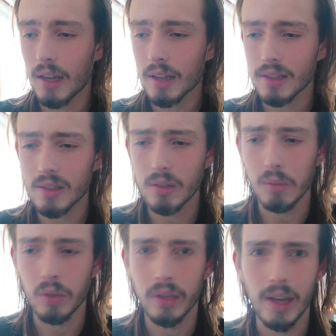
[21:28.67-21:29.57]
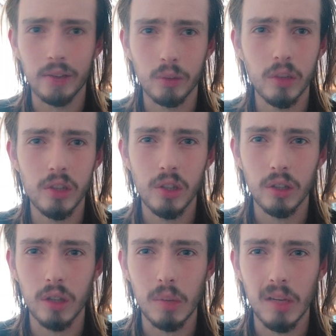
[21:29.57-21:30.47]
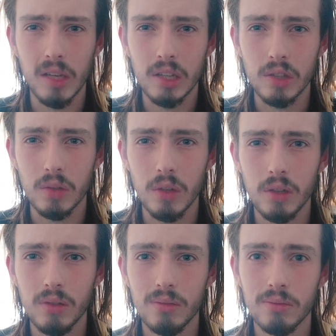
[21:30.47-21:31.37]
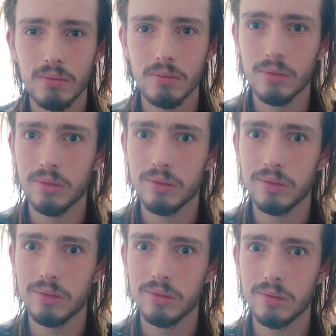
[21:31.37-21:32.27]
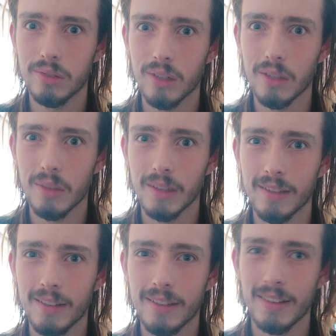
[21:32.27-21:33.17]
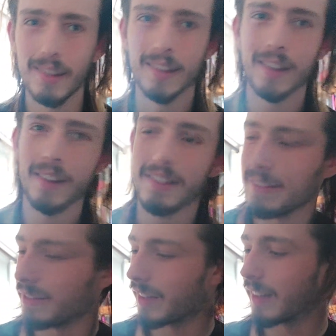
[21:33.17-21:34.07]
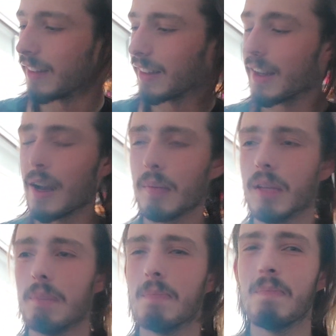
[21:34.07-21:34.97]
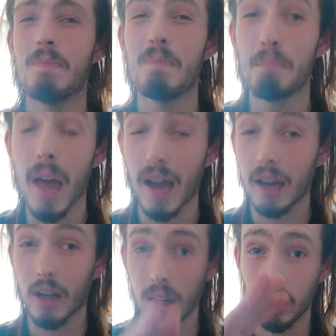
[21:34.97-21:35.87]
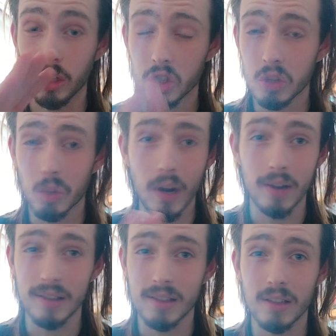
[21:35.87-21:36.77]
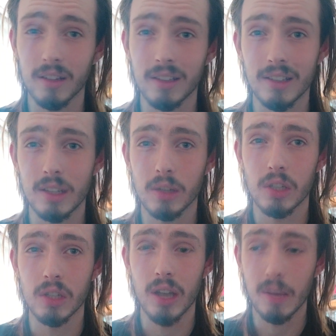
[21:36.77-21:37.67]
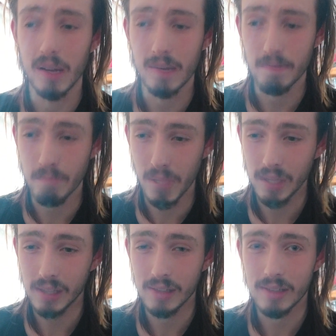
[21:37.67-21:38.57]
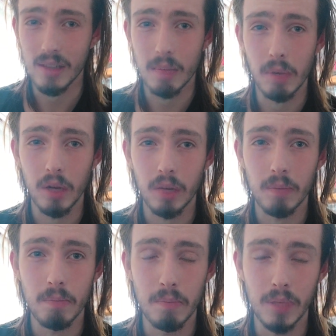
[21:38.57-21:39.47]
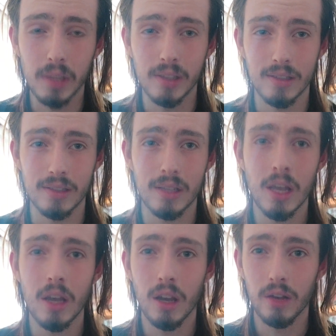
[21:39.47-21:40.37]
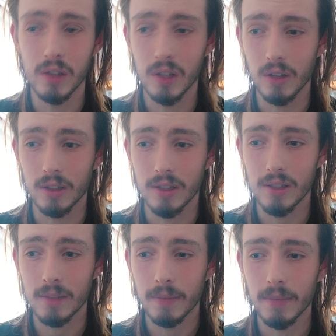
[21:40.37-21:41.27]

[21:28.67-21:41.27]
At a certain point, you have to reach all the combinations, right? No, man. Do you have any idea how many, and I swear this is not an exaggeration, how many billions upon billions of songs